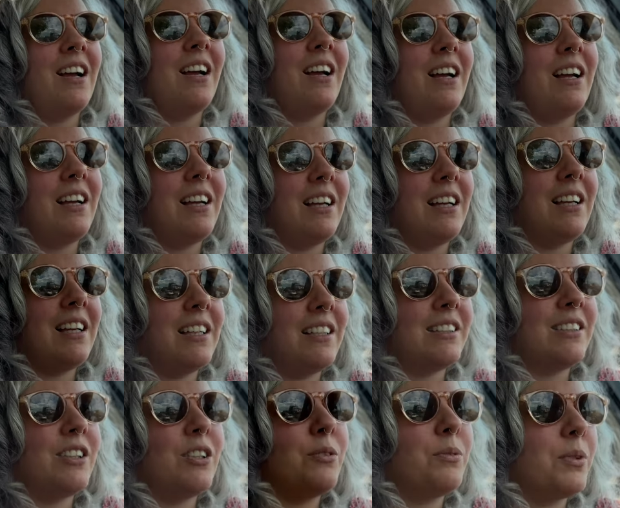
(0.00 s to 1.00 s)

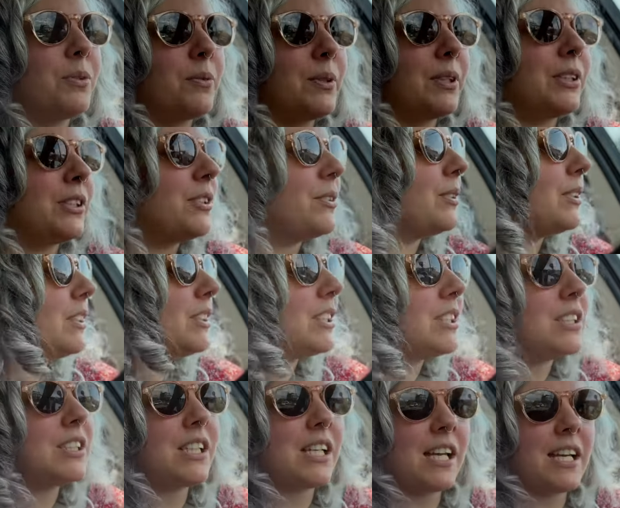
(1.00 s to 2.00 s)
And what we're doing
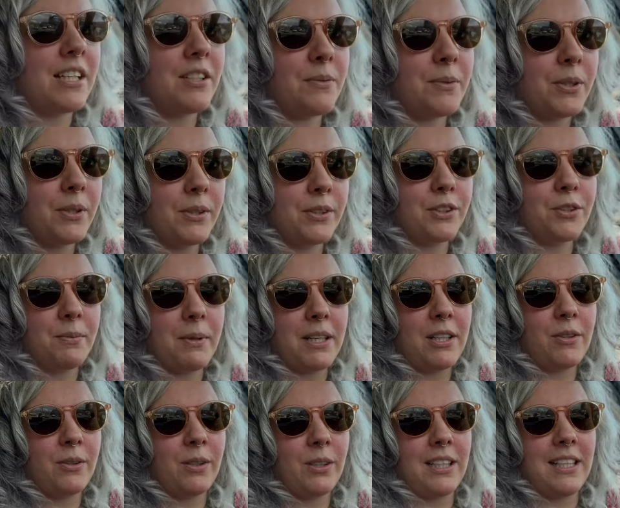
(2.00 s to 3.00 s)
today is we're going to my
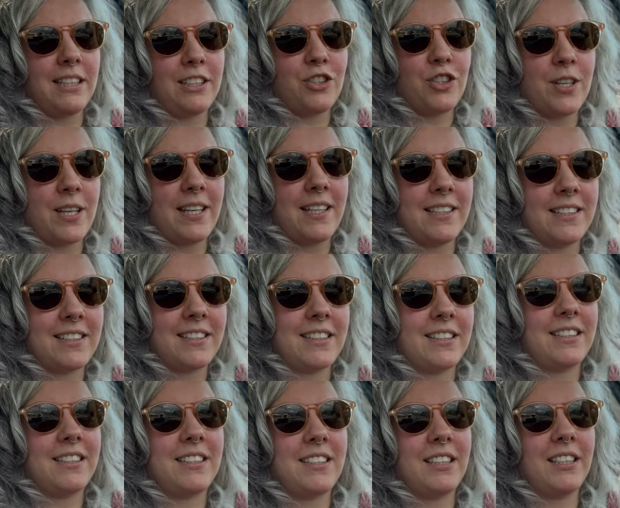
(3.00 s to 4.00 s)
local L G S
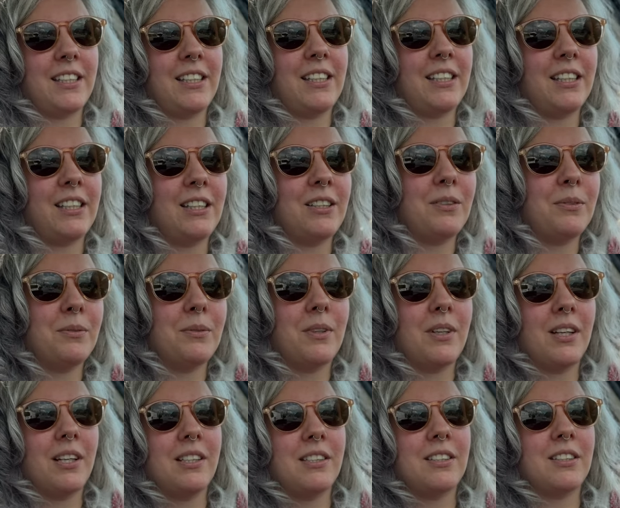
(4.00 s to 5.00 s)
to see
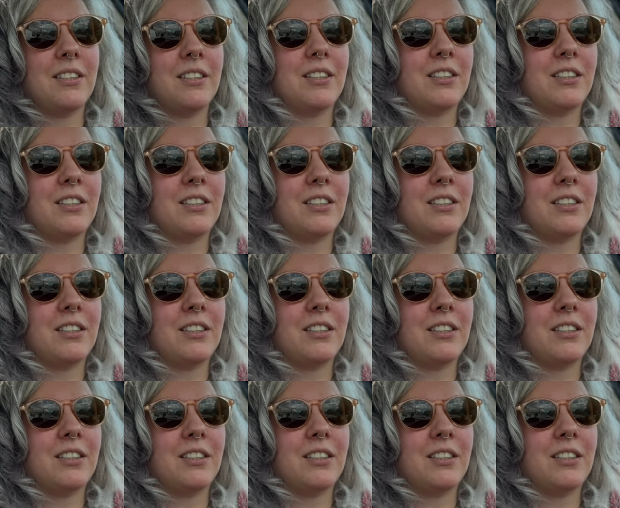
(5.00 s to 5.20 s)
what